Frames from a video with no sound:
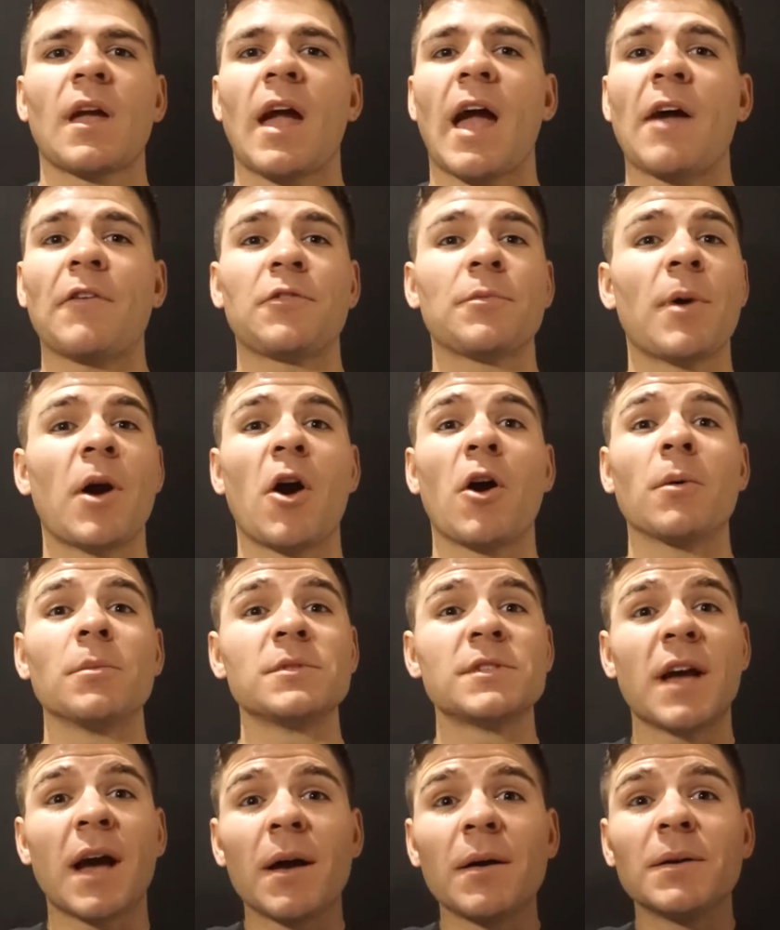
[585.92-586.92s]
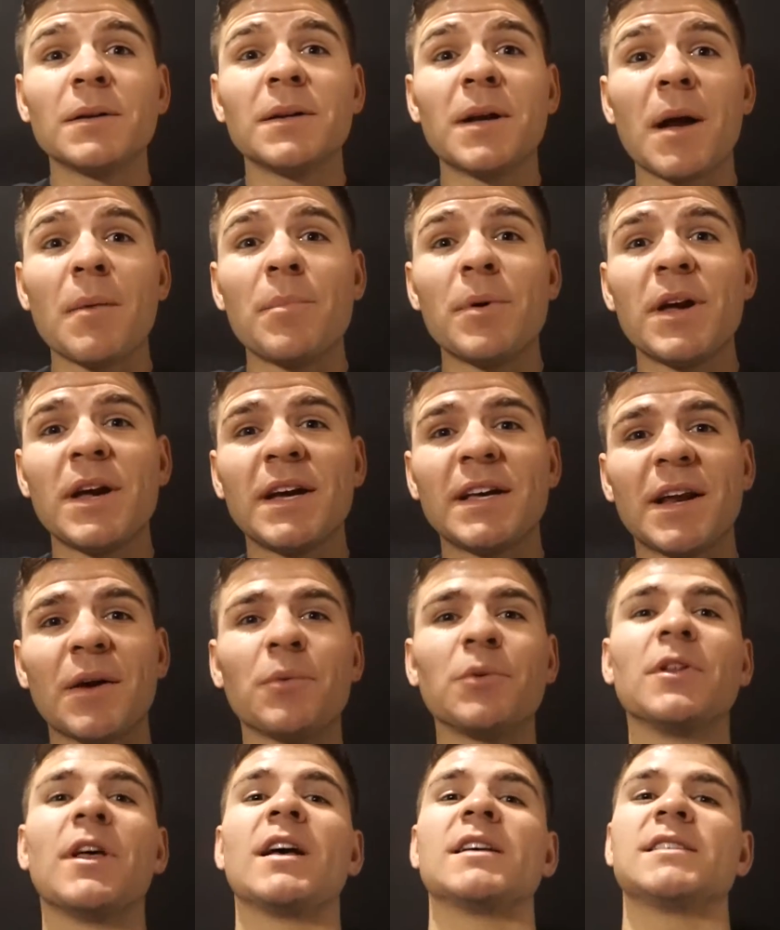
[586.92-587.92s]
After my arms got big and I
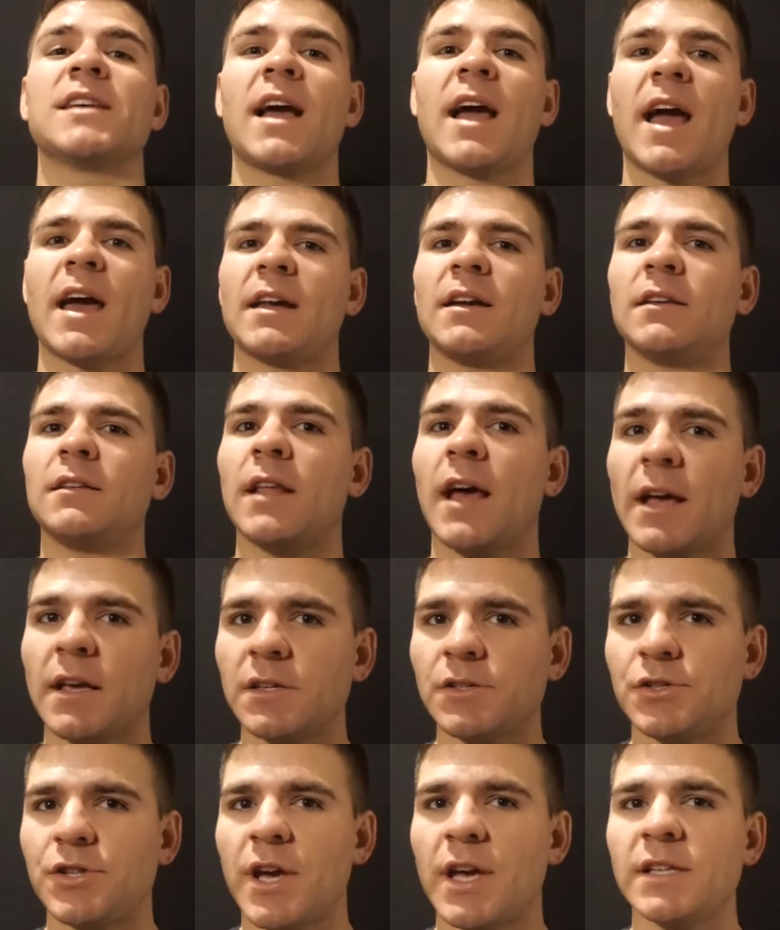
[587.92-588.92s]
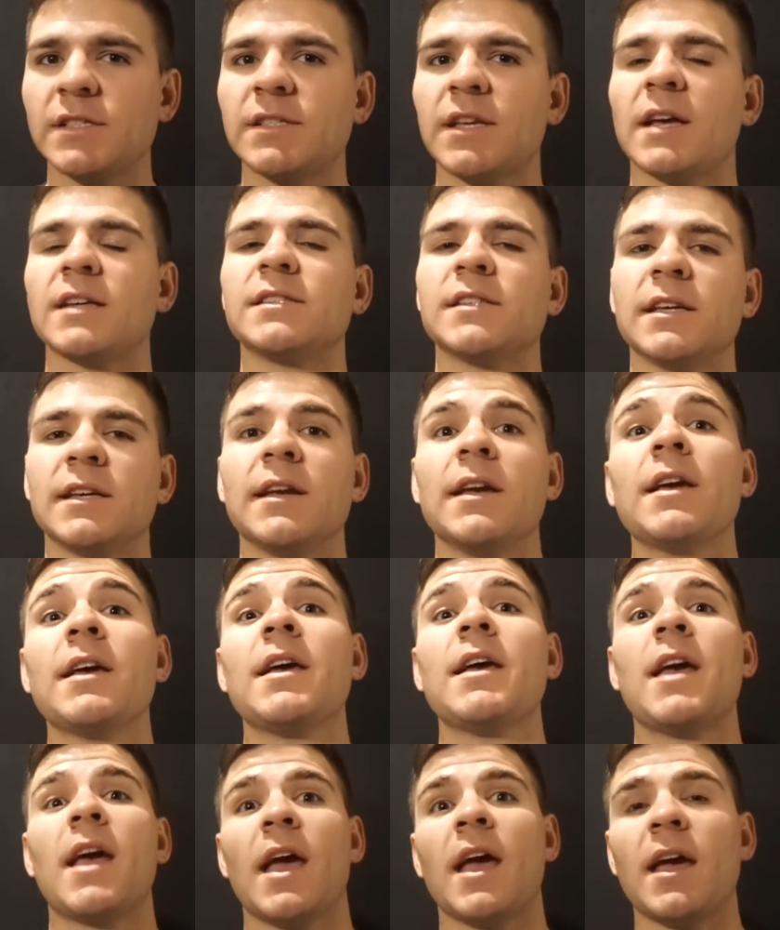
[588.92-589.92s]
realized I had a lagging chest, I said,
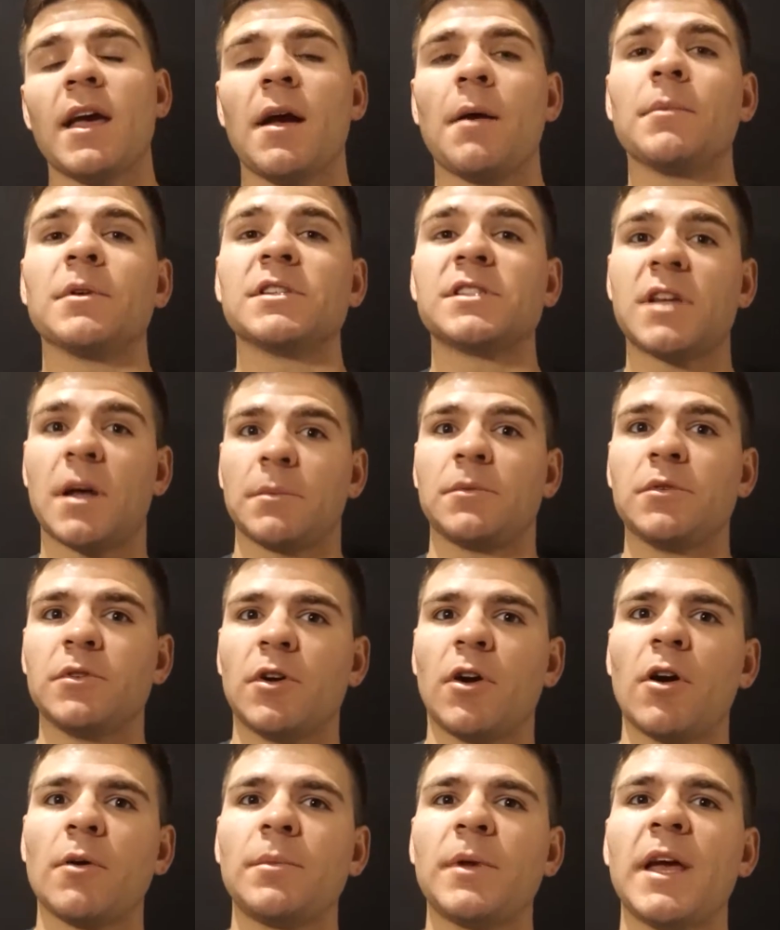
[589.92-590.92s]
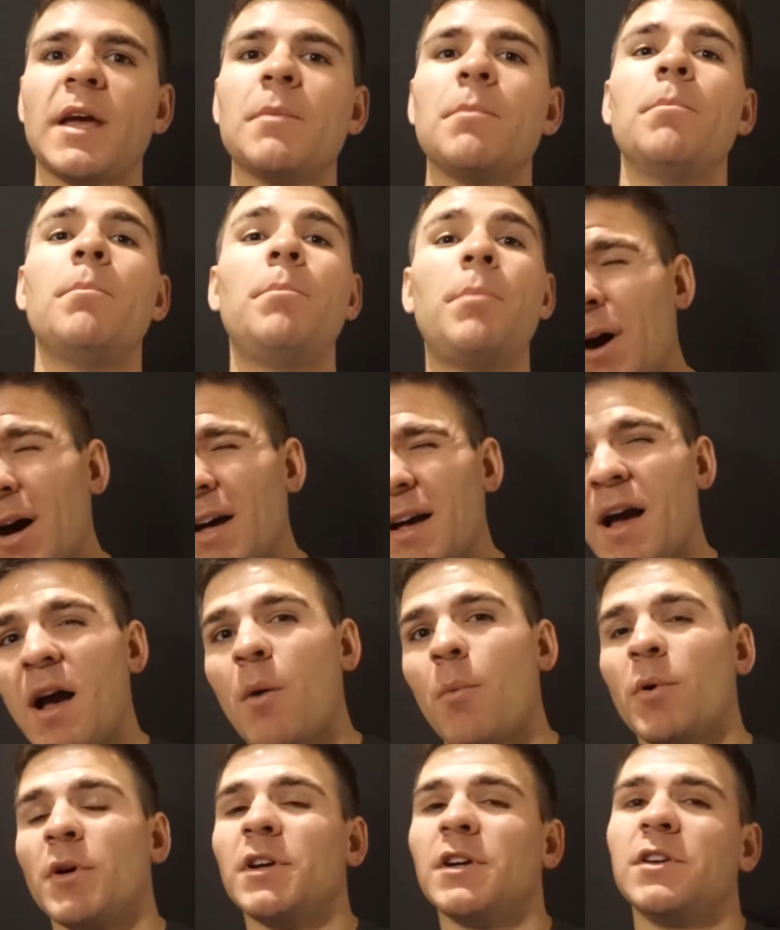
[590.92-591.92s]
hey, I'm gonna stop doing arm day. But I
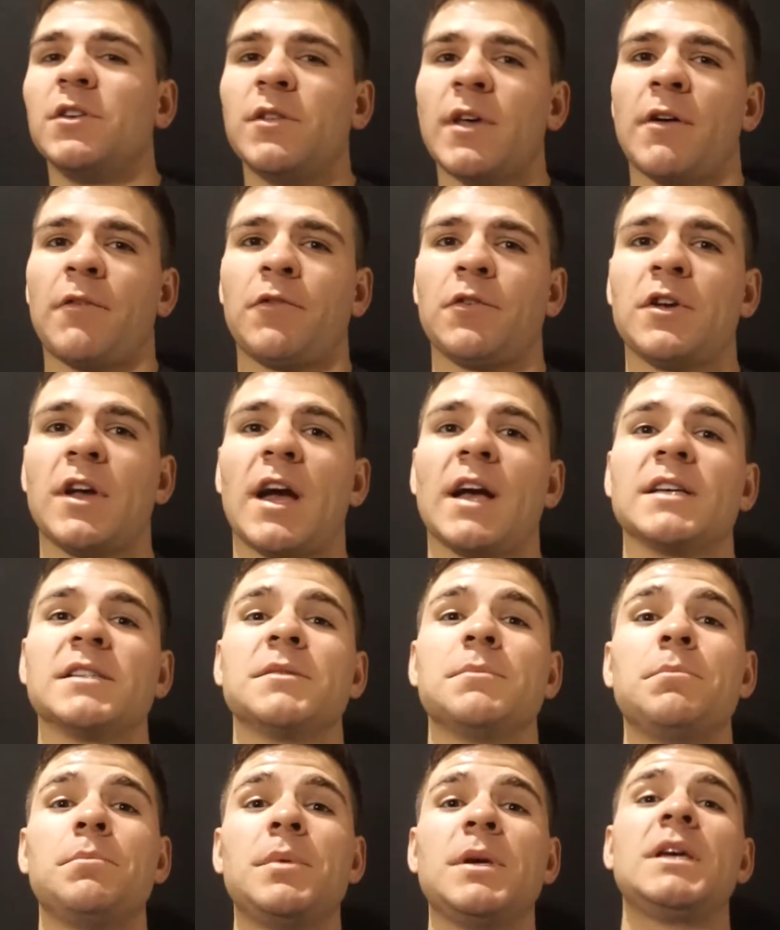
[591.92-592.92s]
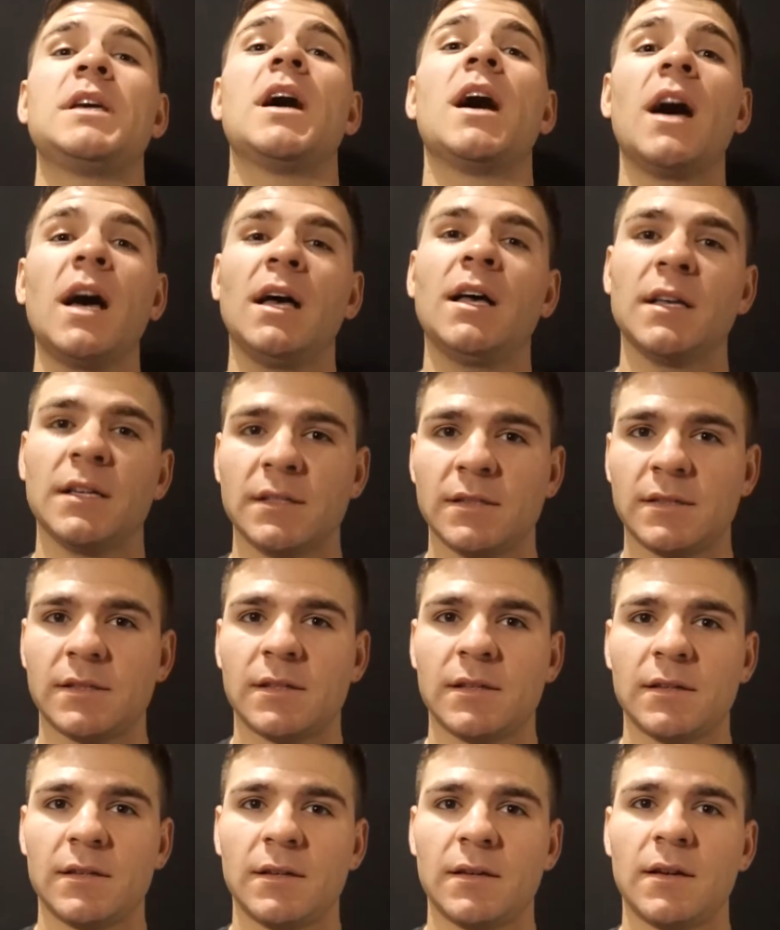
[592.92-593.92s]
wanted to do that for you guys
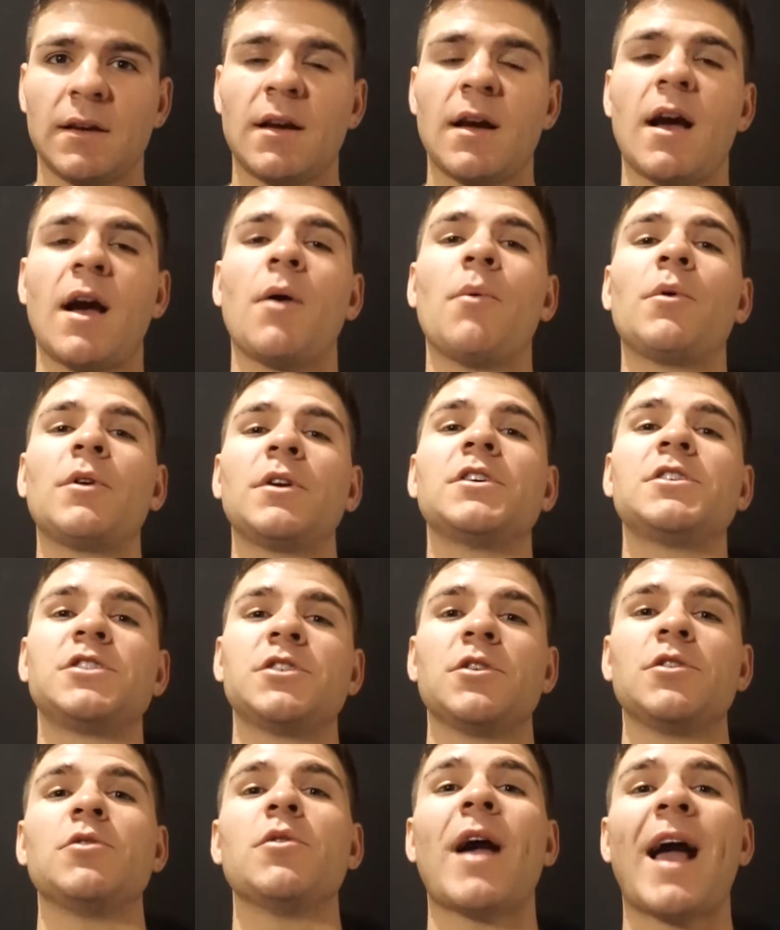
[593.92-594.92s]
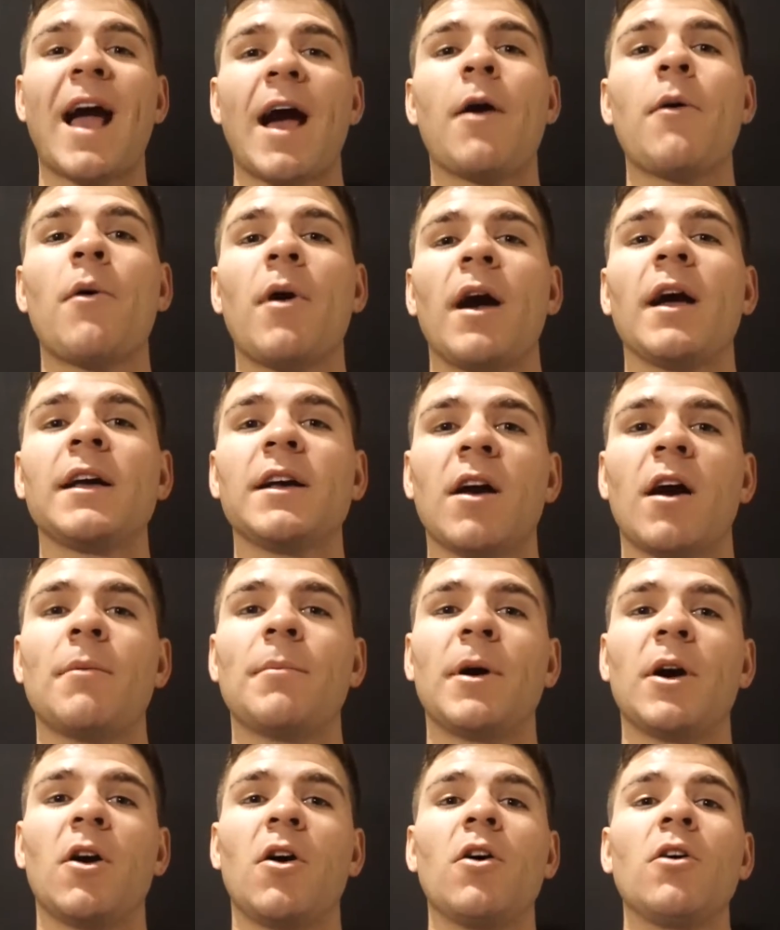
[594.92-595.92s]
because I wanted to show you how I got
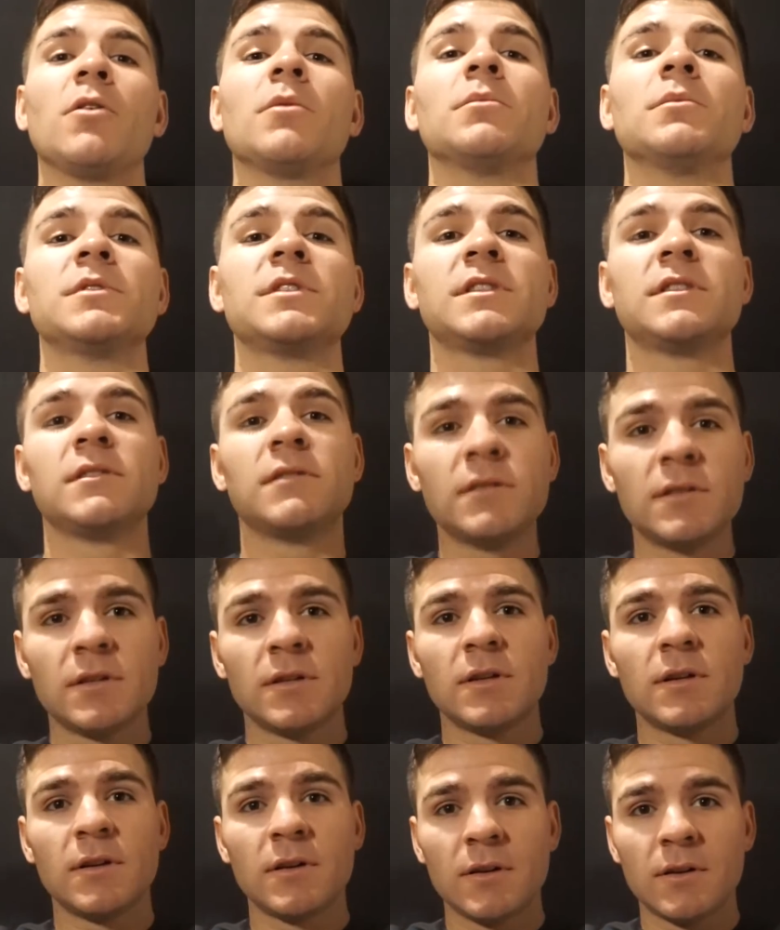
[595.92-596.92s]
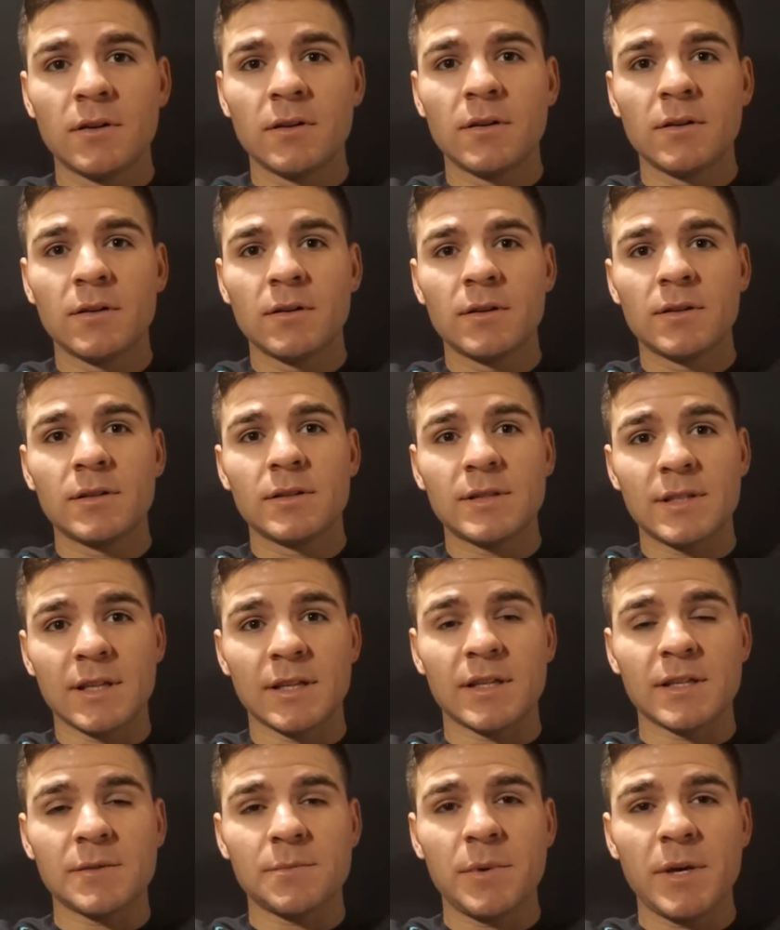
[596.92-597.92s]
my arms to
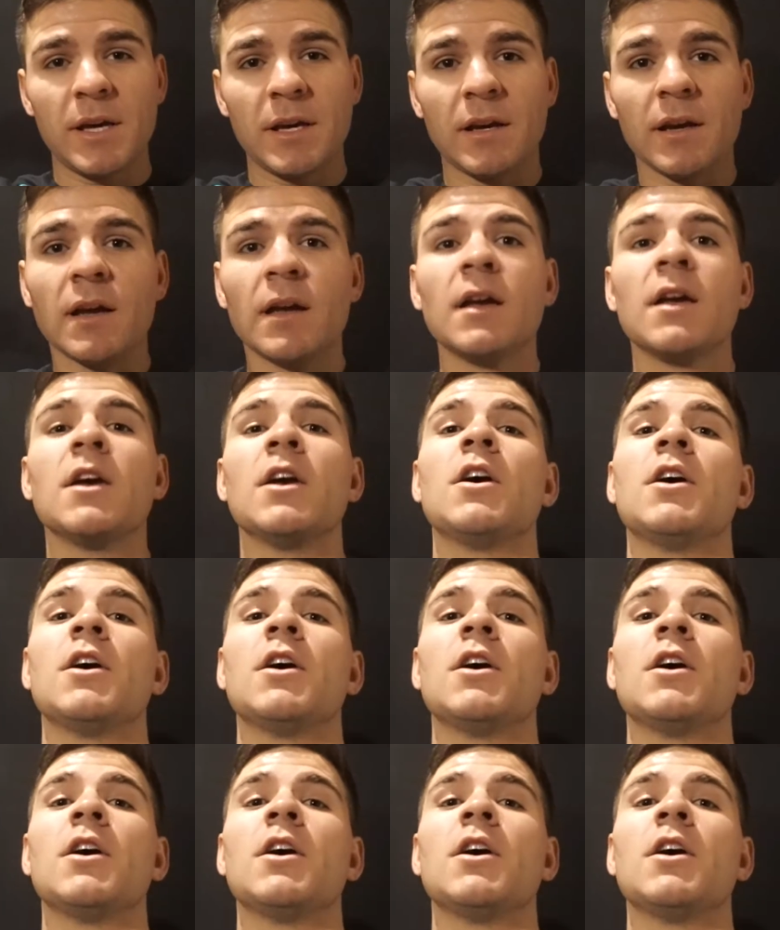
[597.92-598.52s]
get this big.